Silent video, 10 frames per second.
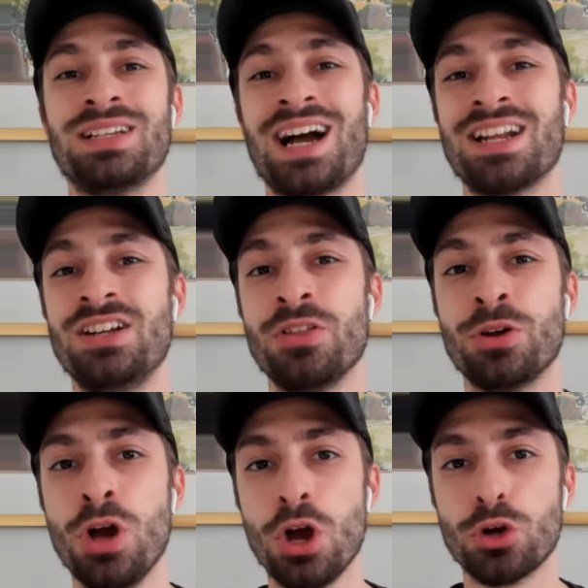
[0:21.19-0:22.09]
Got
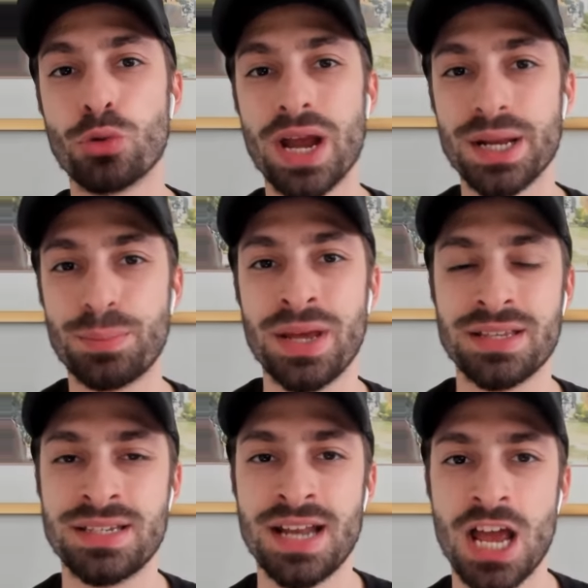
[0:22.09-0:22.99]
another great
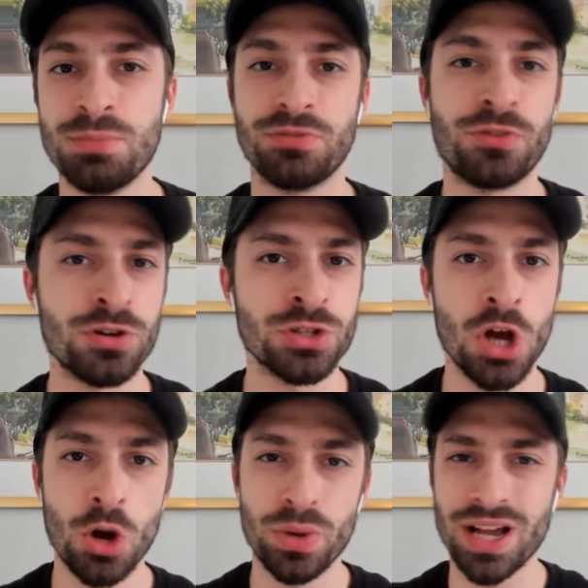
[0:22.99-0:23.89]
pick today, but first
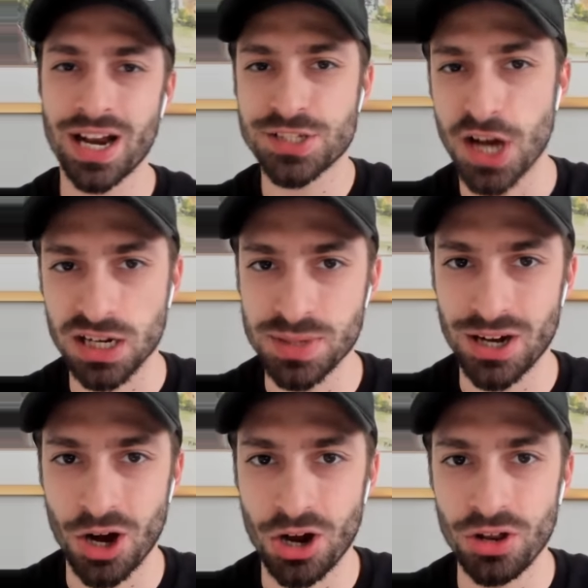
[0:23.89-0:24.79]
we got to talk about
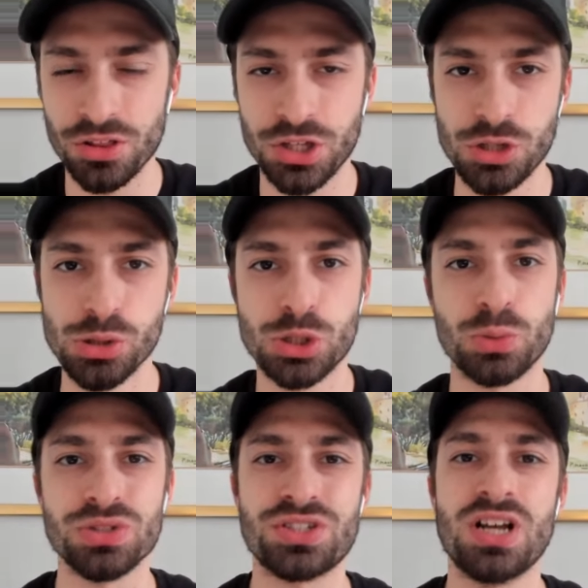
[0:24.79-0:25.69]
all the
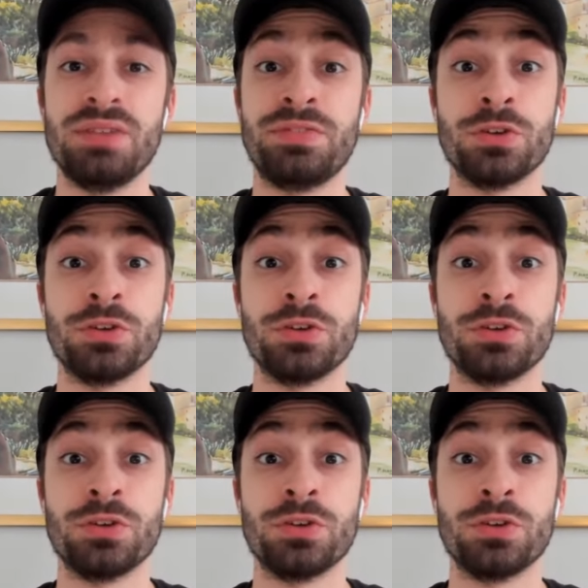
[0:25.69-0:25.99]
usual stuff.